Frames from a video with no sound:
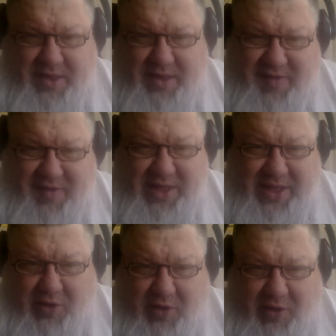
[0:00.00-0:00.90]
We'll get
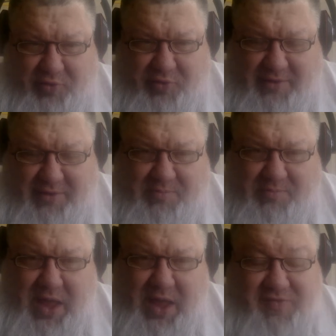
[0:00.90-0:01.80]
that
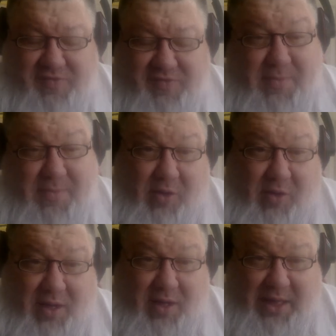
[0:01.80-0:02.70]
because I want to get all
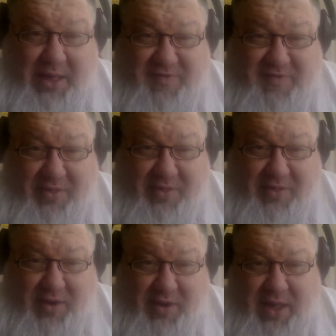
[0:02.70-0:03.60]
three of them. So they
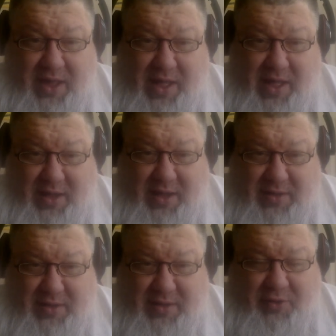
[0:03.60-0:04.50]
may all come out
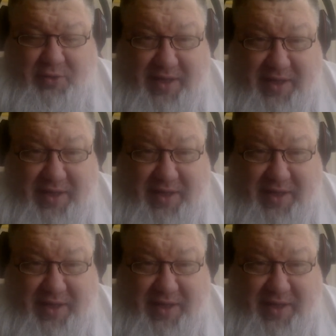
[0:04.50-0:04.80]
together,